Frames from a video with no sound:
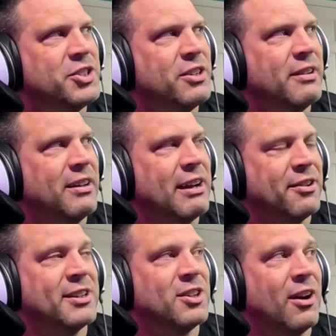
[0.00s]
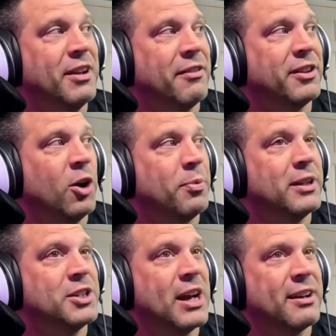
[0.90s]
after this song, I'm definitely open to
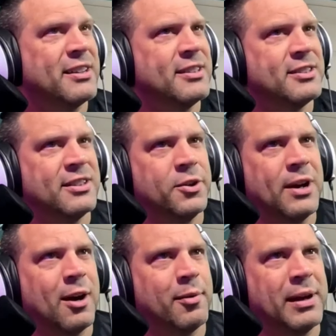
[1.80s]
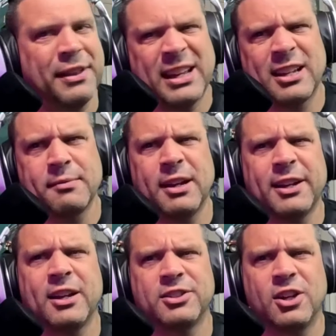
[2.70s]
check this new album. I think
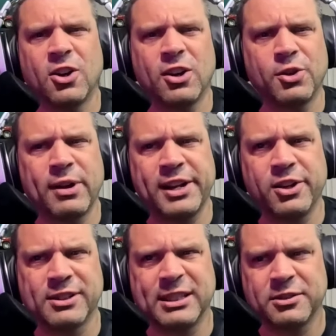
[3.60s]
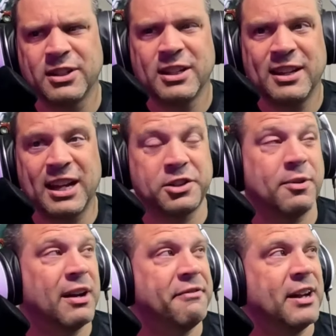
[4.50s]
I heard it on the radio, because that's actually where I
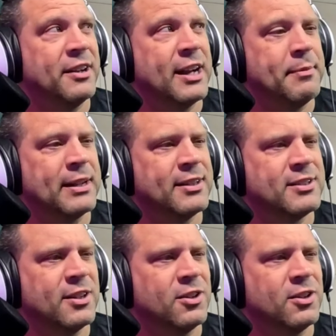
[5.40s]
found out about this song,